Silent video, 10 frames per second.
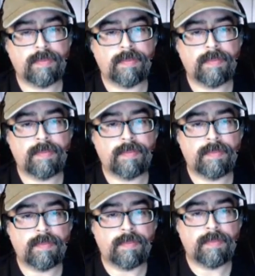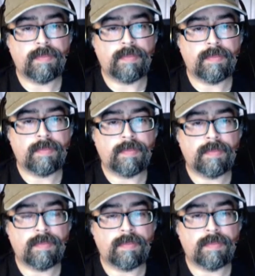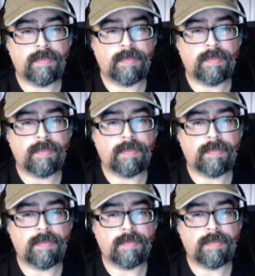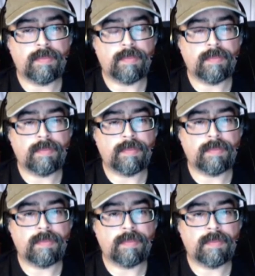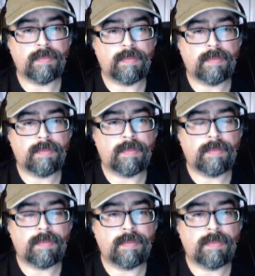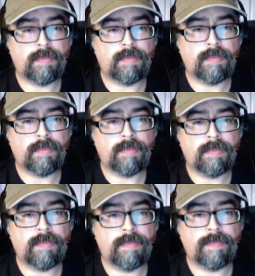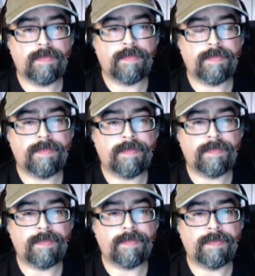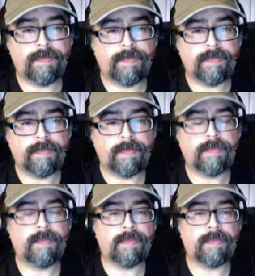(silent)